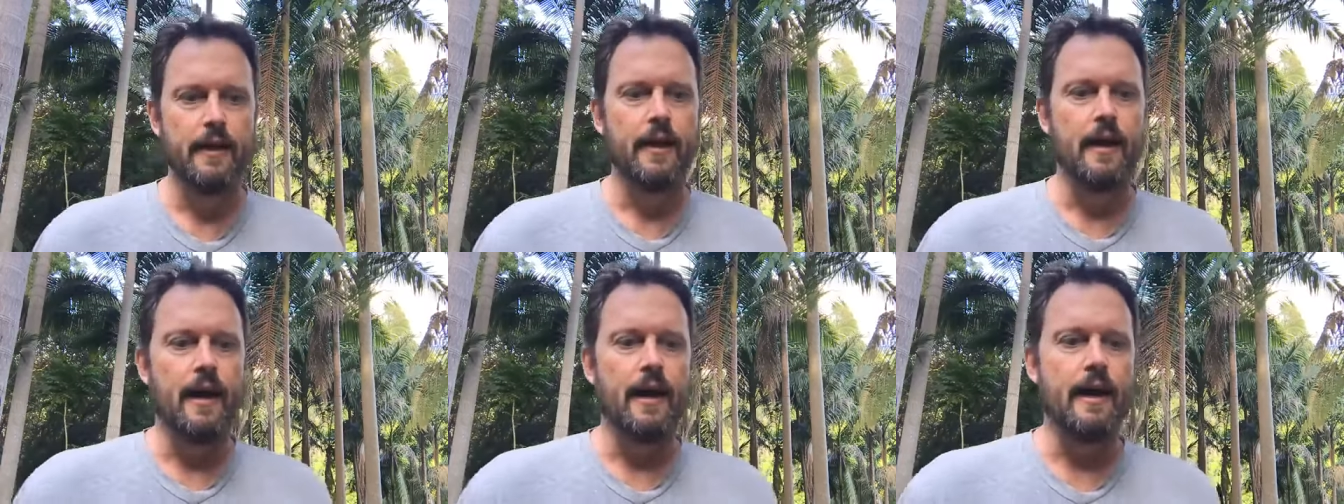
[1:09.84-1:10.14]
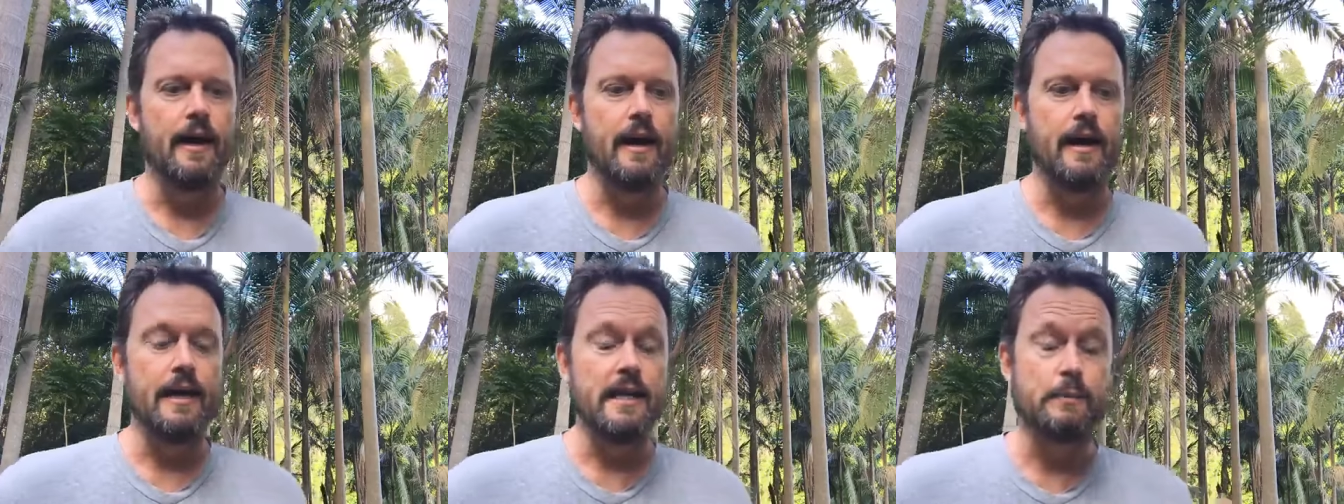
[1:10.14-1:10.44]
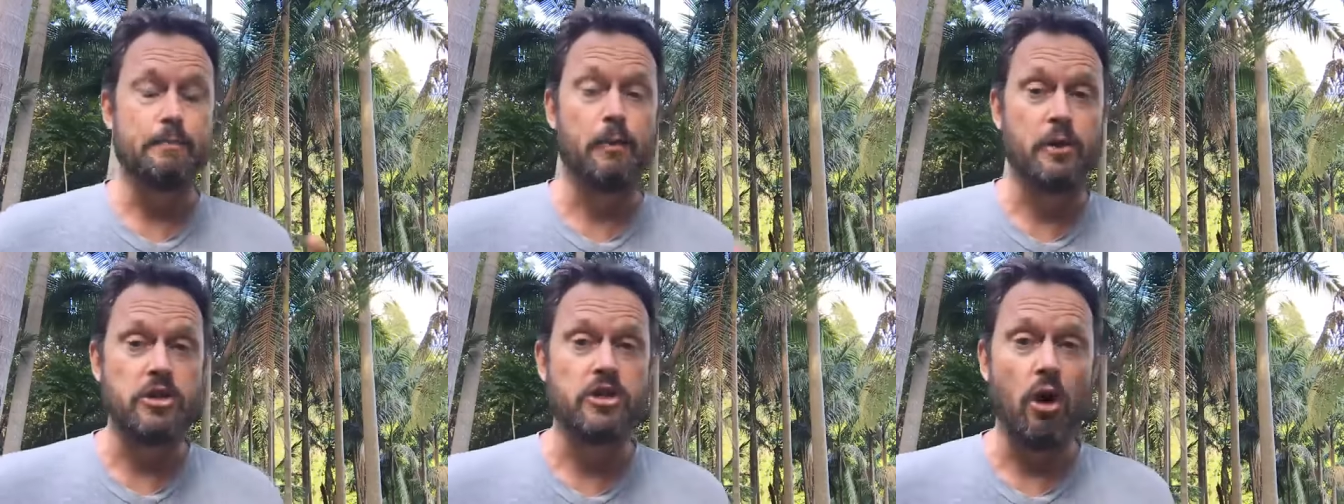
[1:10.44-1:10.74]
Uh, it's
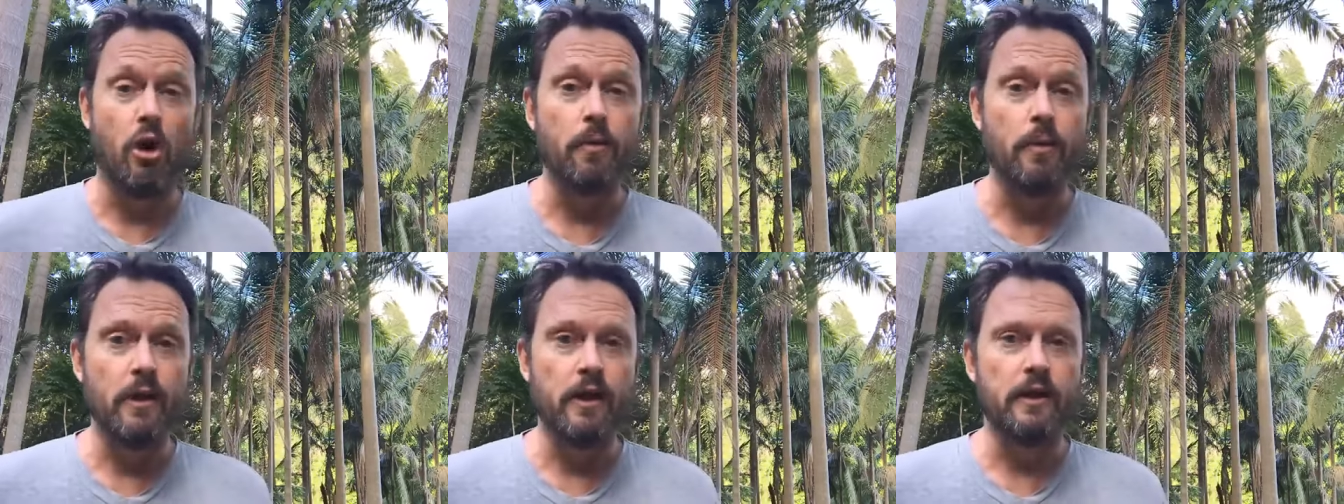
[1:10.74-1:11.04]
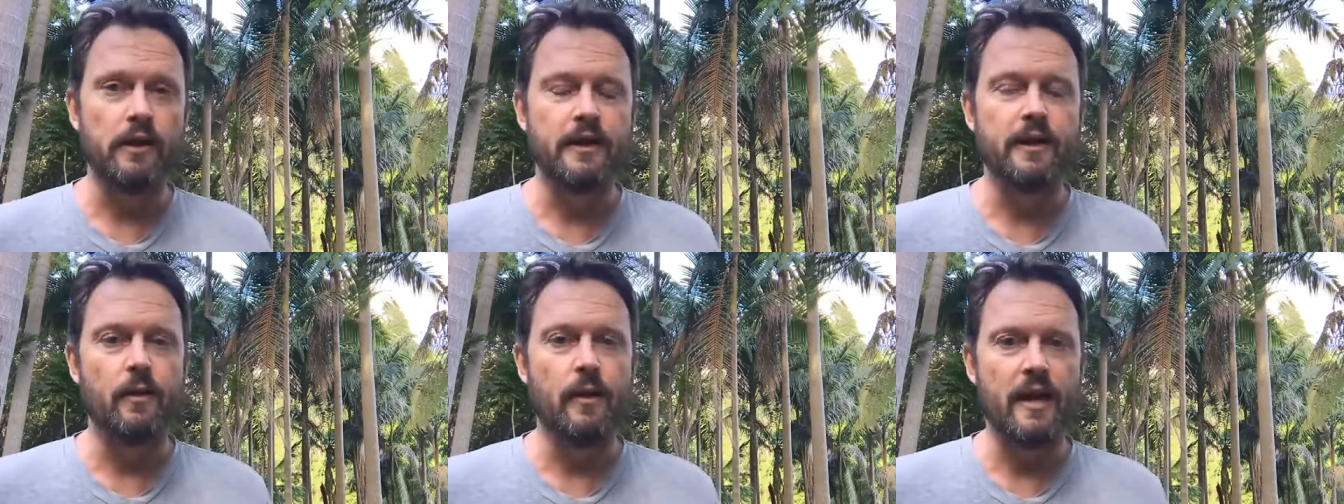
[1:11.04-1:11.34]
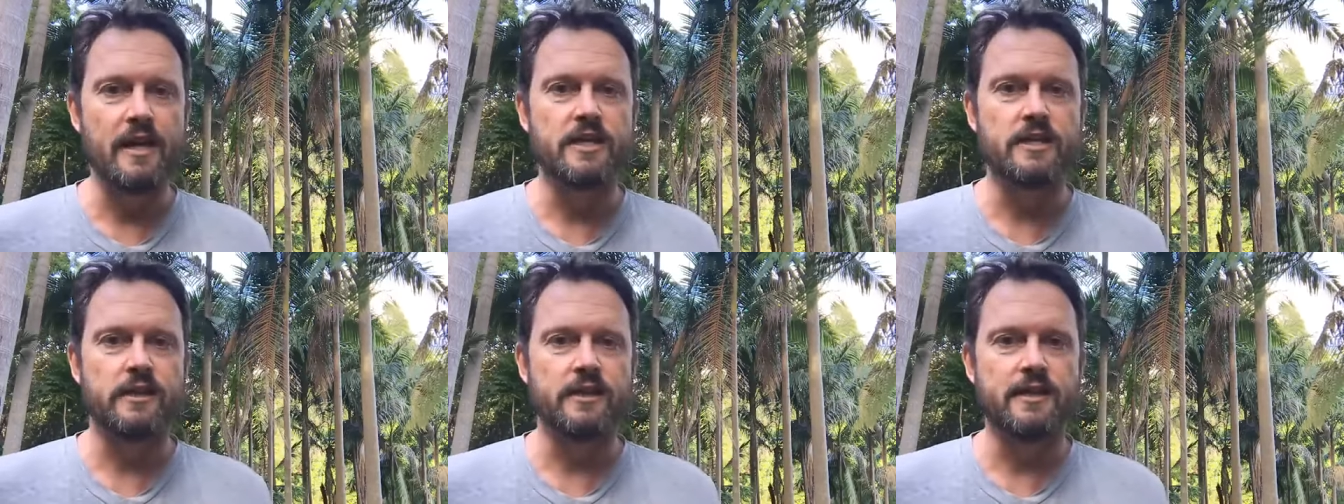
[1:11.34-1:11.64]
predominantly to
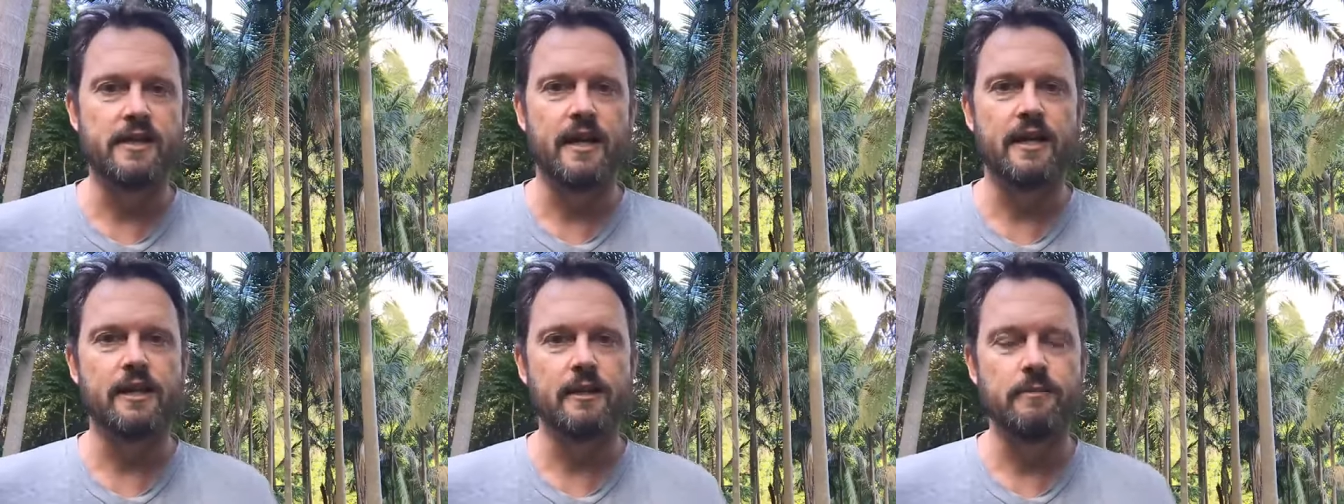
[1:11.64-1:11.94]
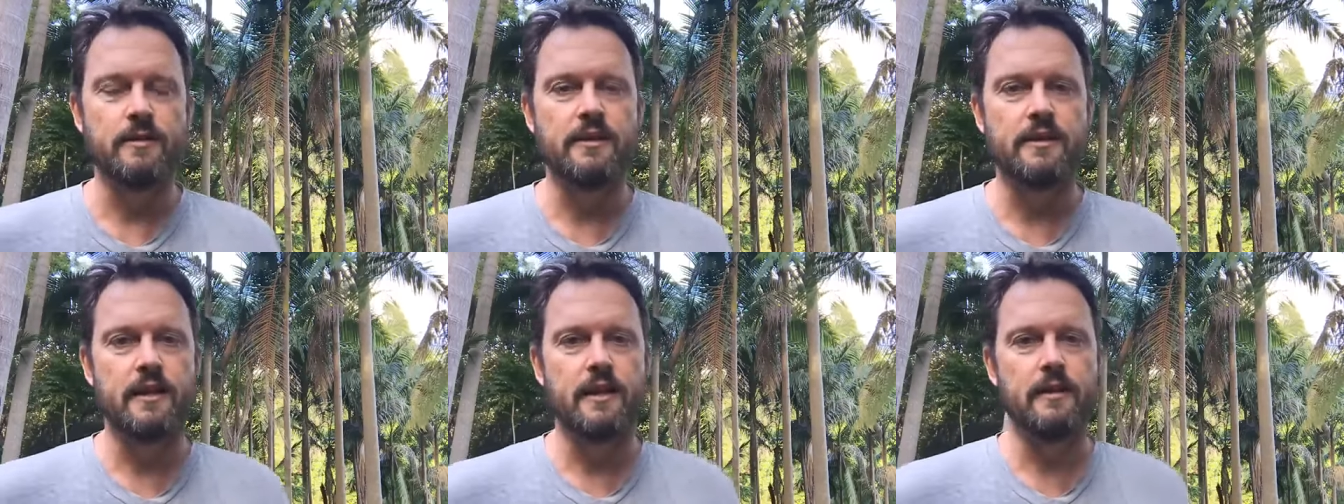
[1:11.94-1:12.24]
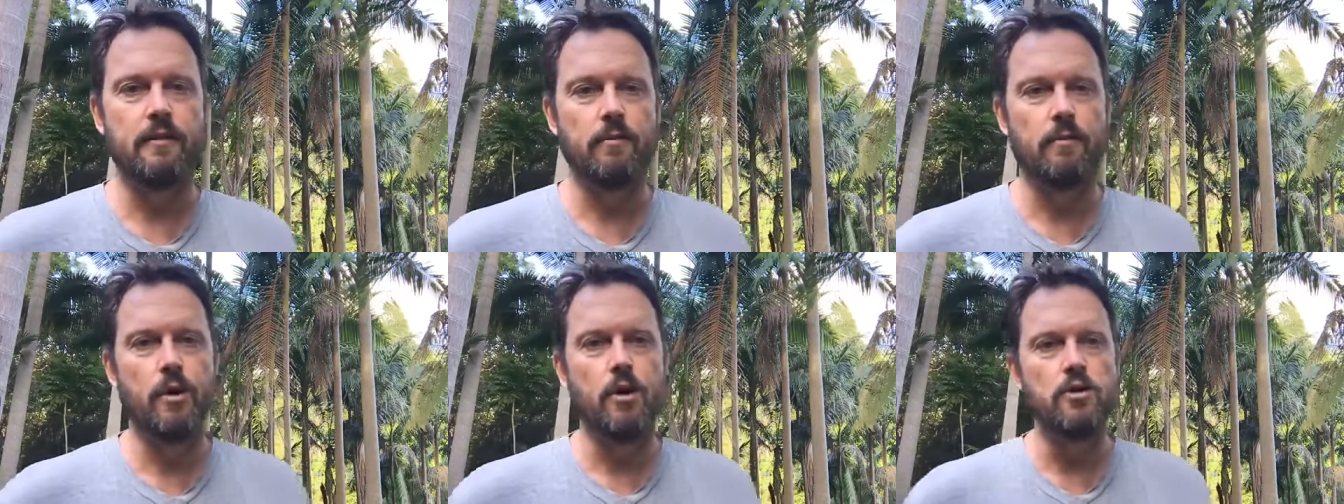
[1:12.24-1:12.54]
actually take them into
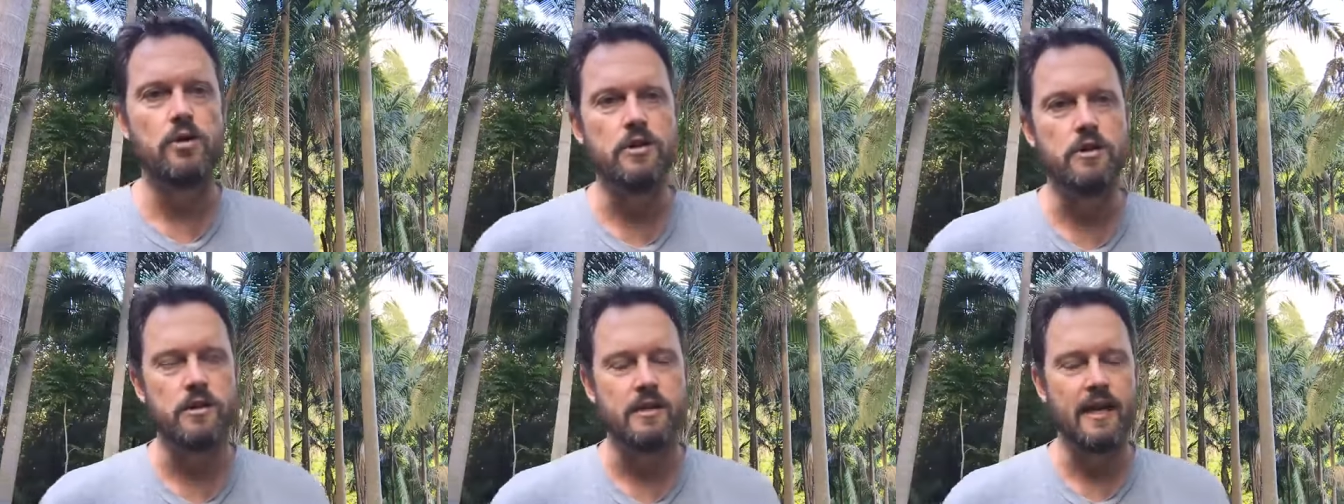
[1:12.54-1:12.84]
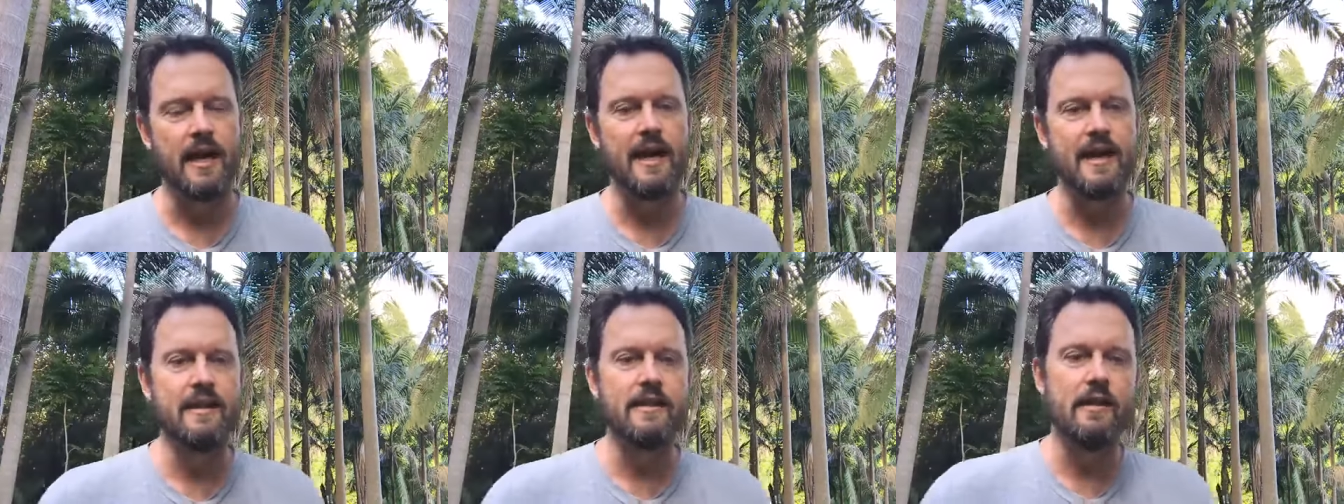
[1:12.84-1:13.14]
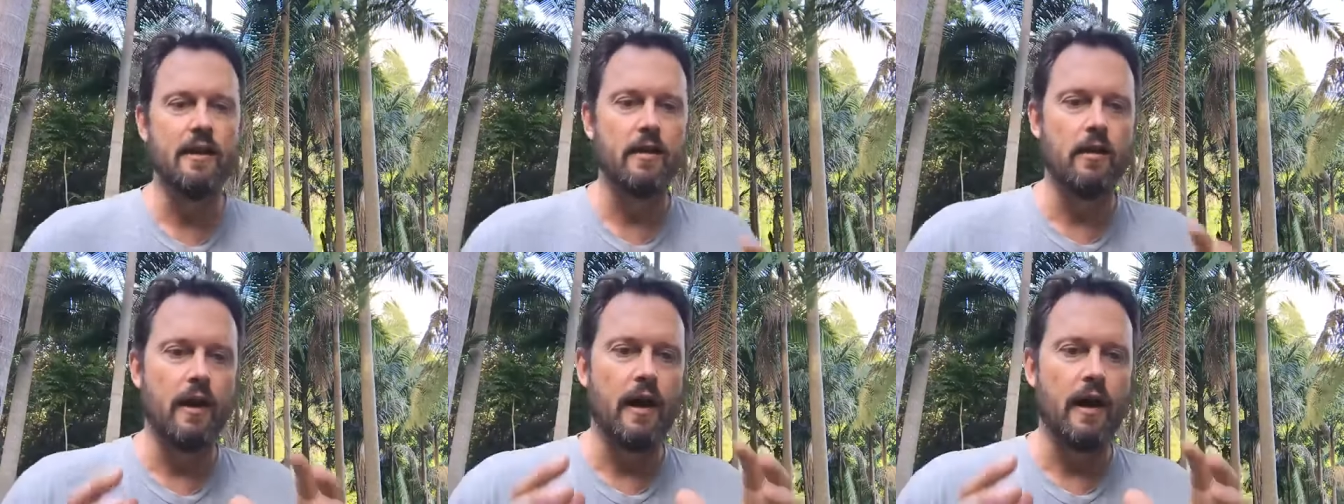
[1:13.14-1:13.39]
their emotions and